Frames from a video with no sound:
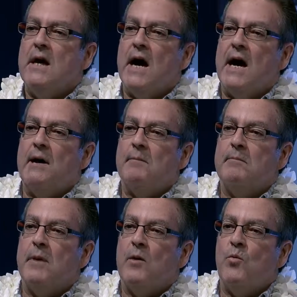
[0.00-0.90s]

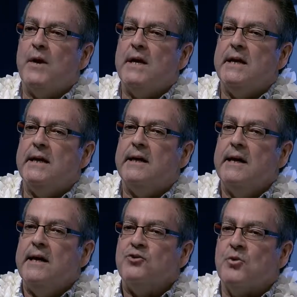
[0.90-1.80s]
But we
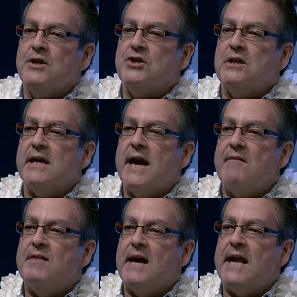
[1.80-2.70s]
traditionally
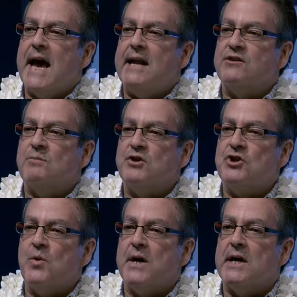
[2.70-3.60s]
have not had as
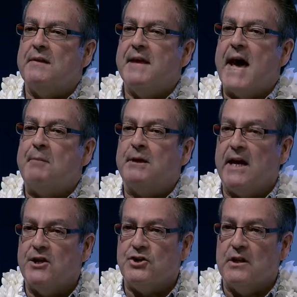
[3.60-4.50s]
much going on at the
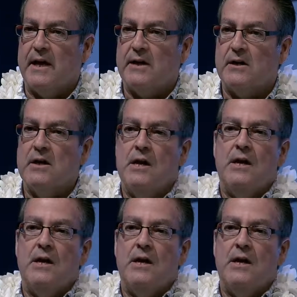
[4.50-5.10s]
application layer.